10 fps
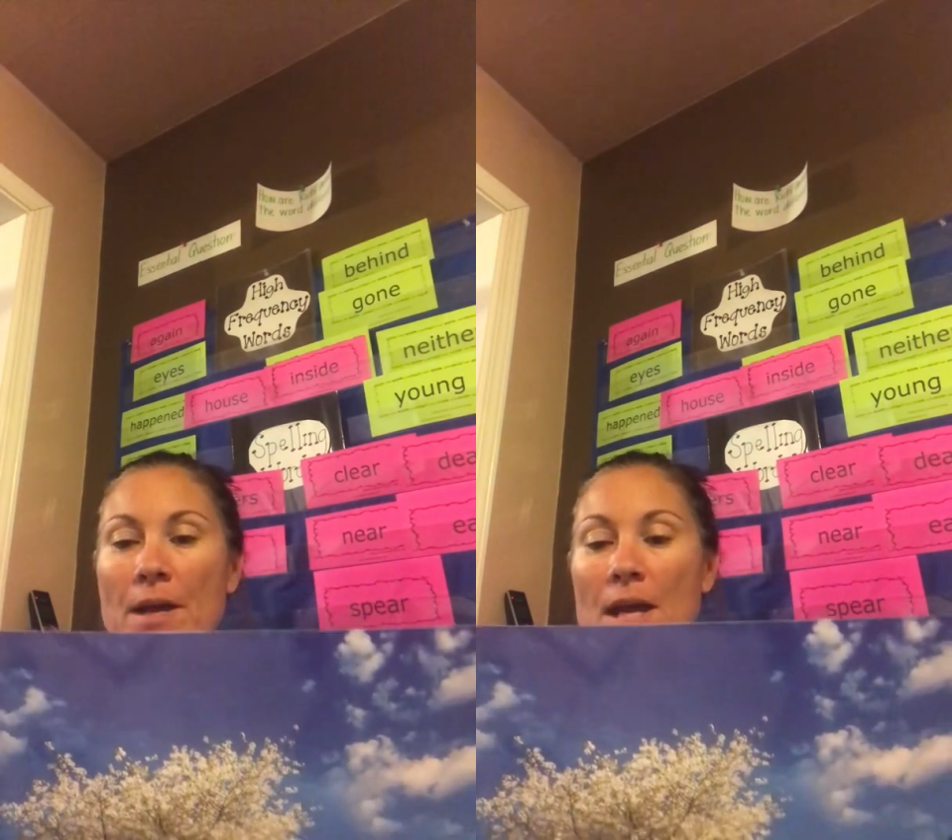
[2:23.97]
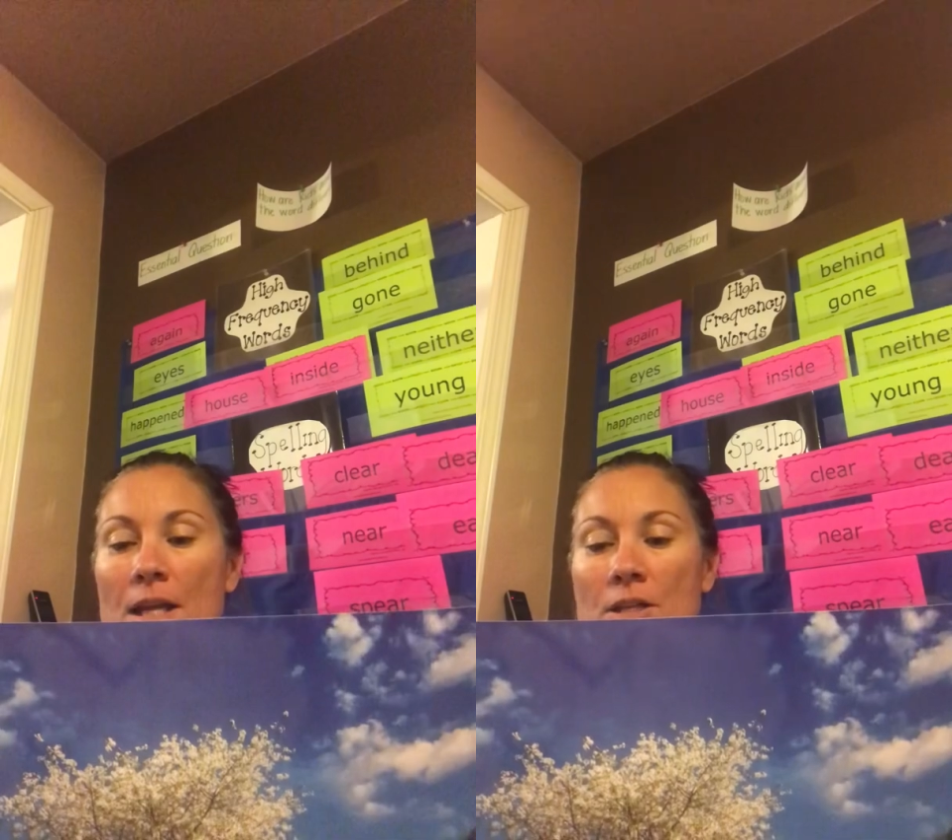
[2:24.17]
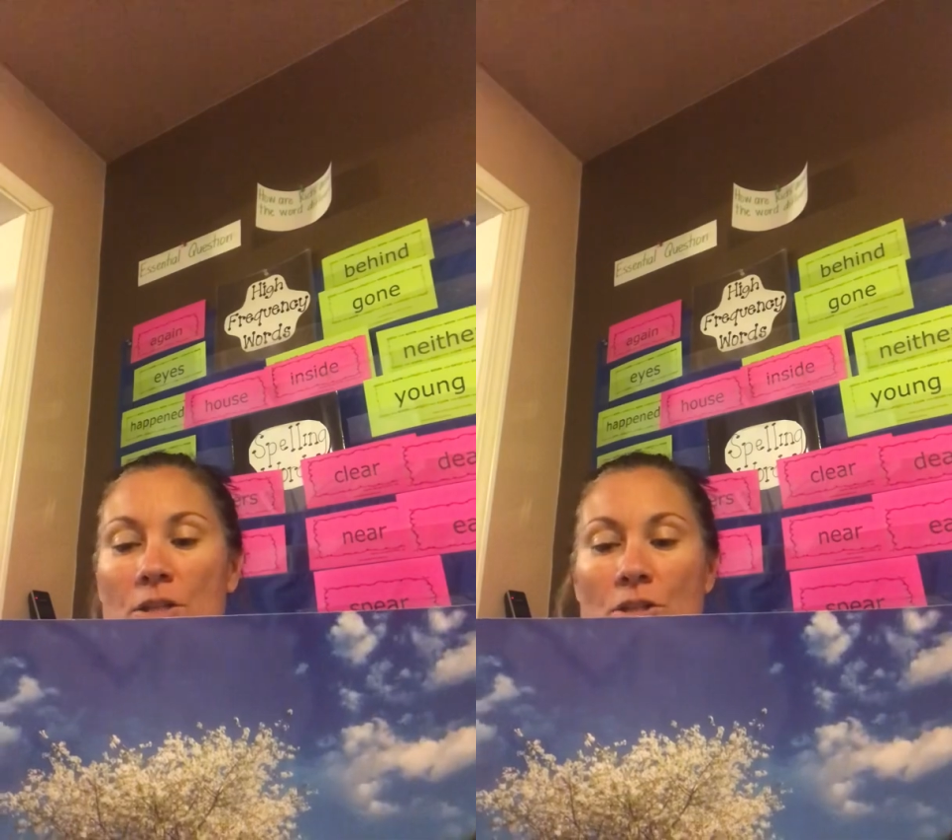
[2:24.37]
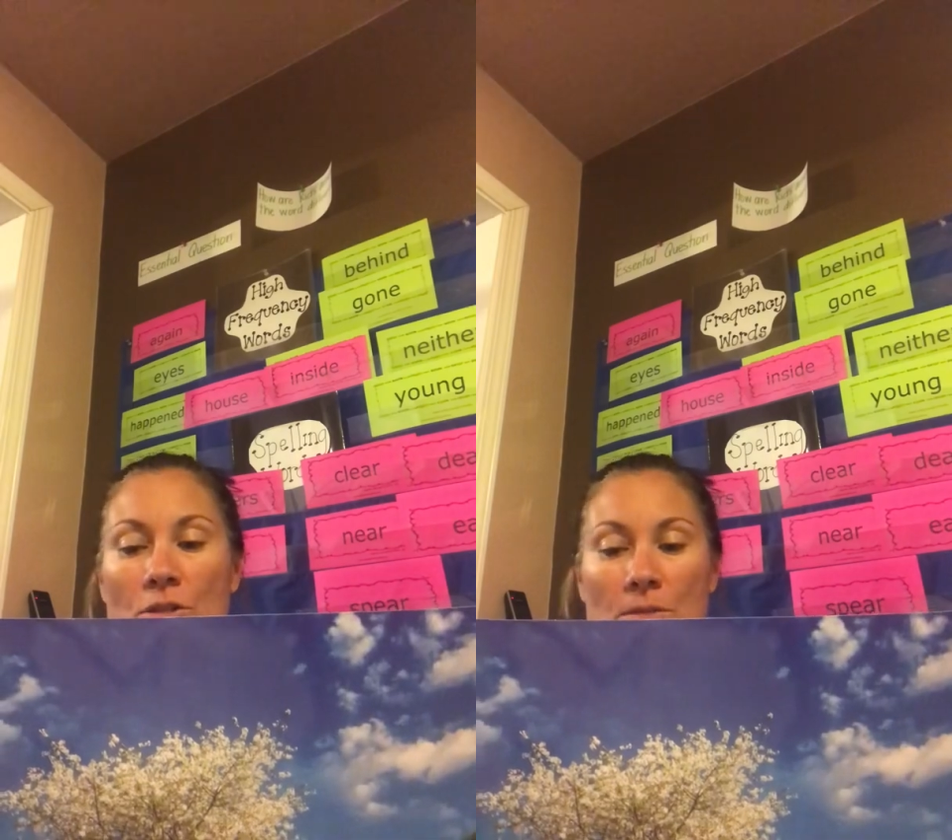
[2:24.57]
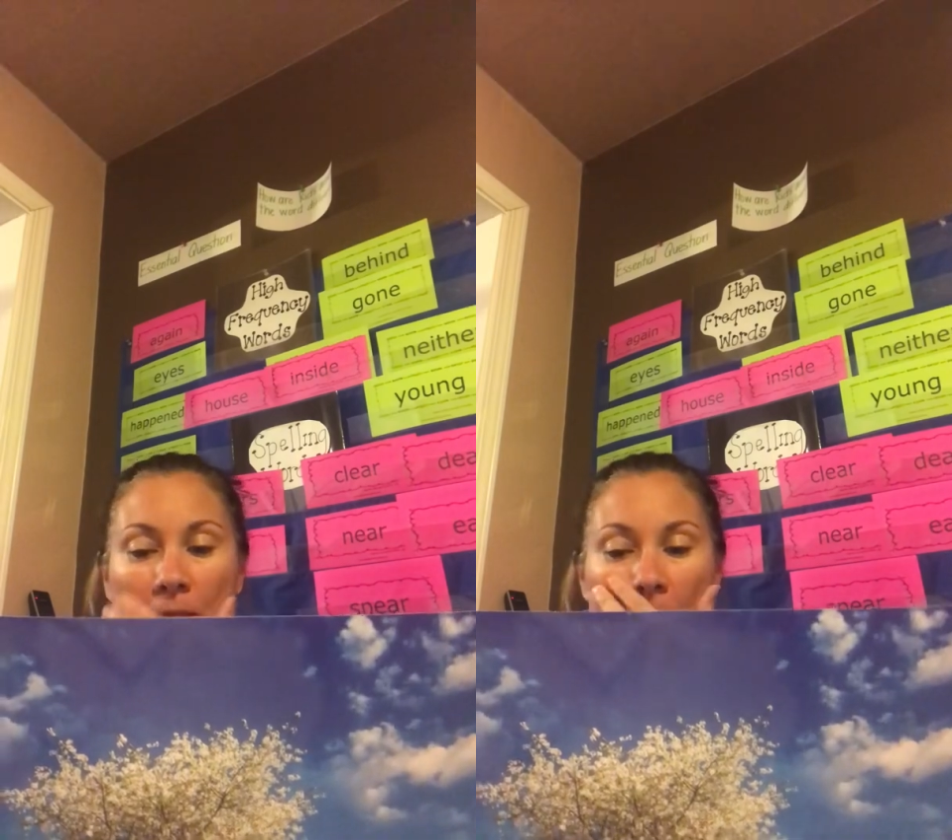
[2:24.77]
and
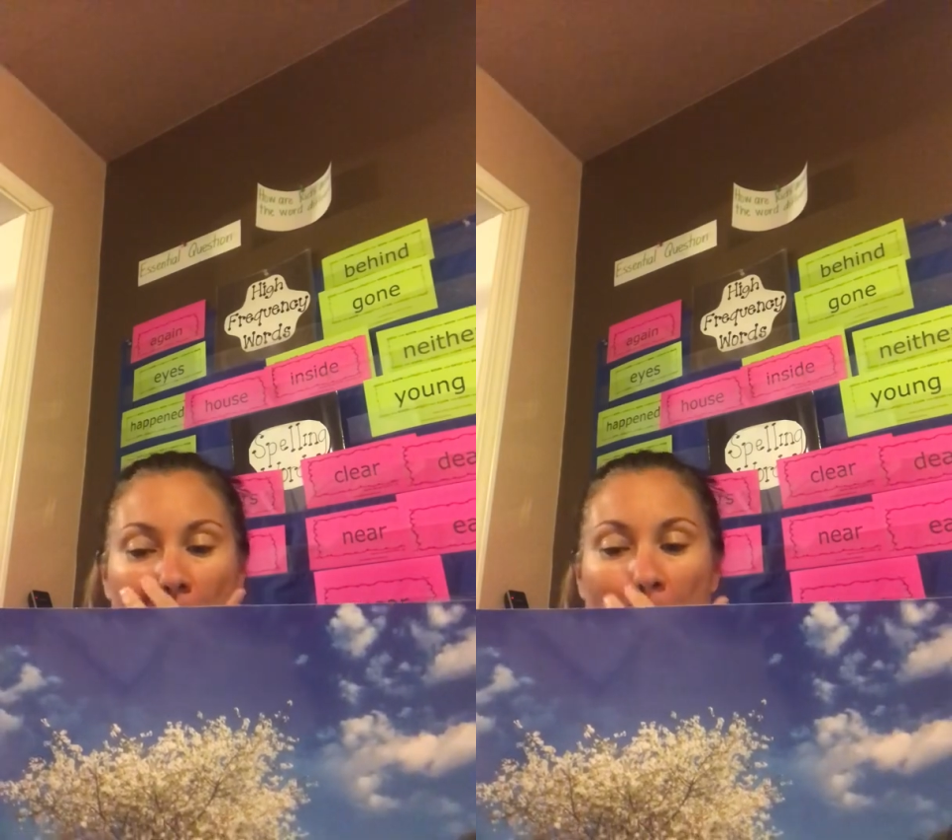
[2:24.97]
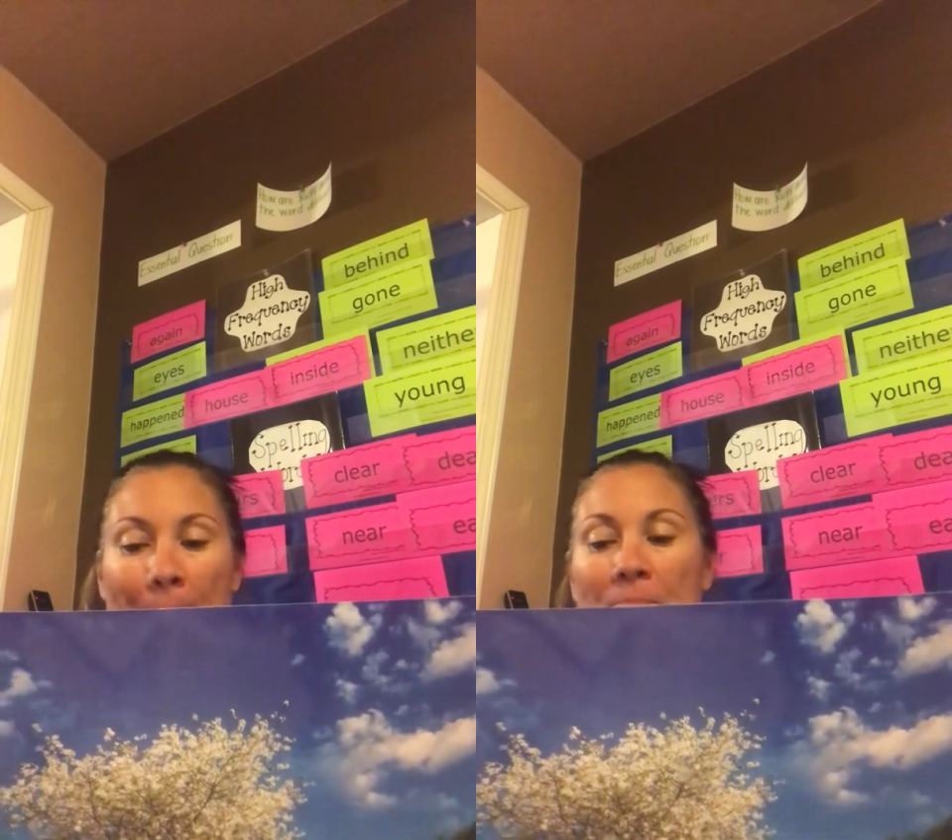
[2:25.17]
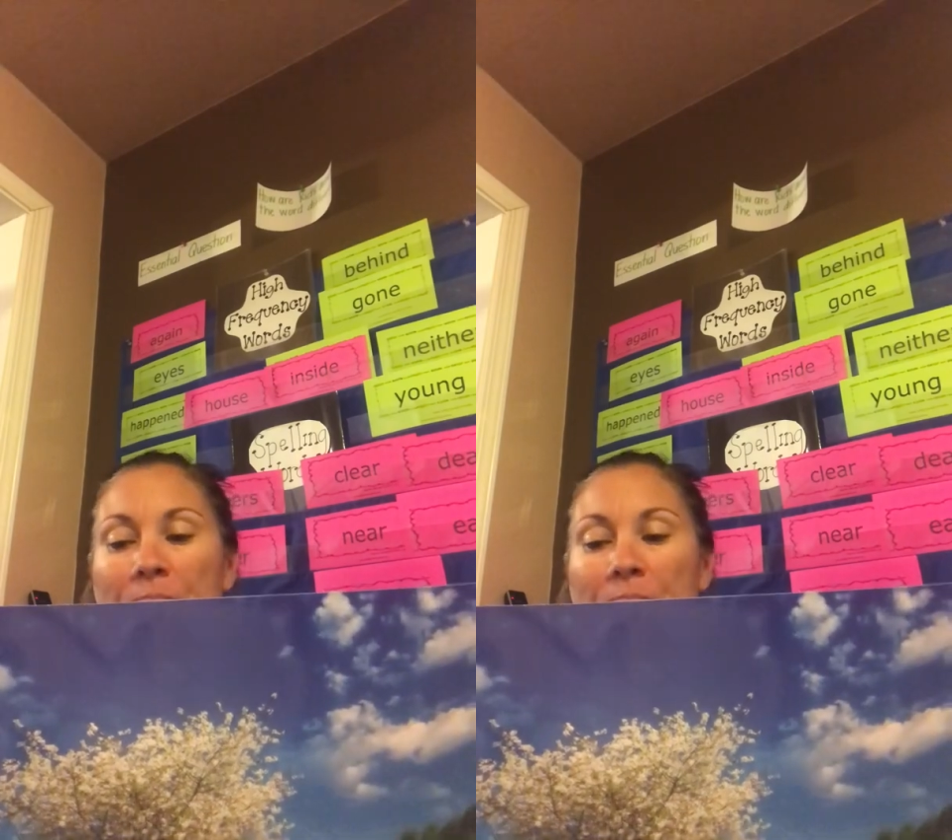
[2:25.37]
juicy.